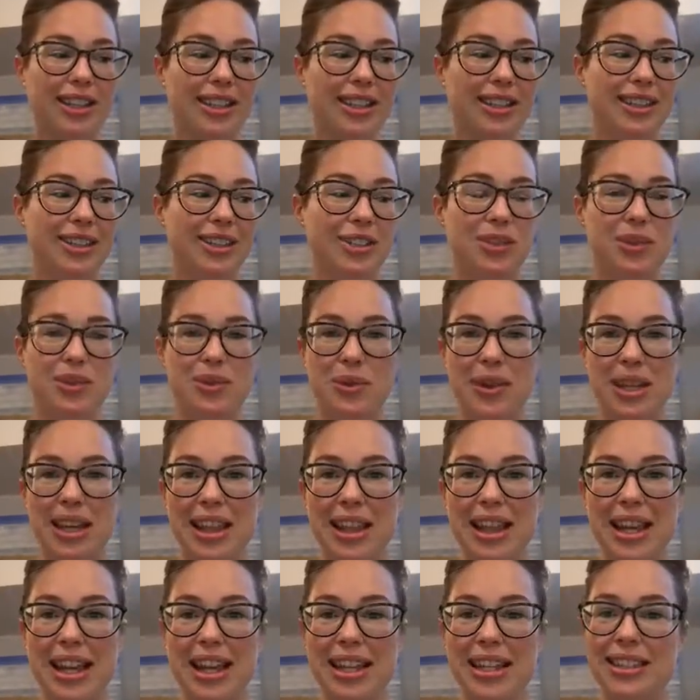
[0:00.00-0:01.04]
doing
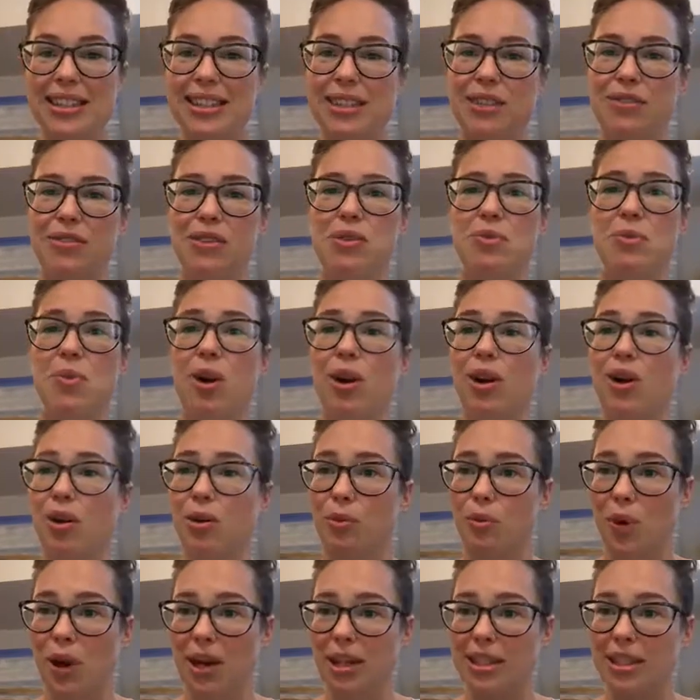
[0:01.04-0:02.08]
this, if you are
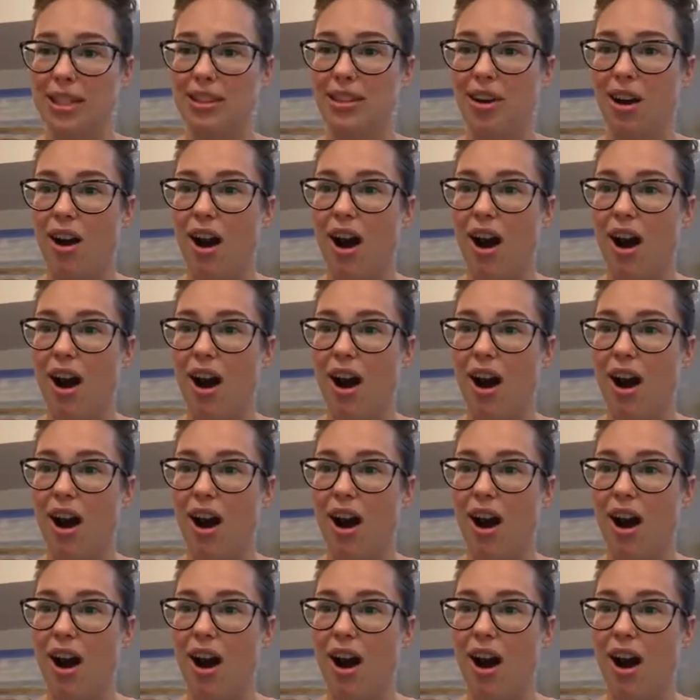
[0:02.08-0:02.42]
wanting to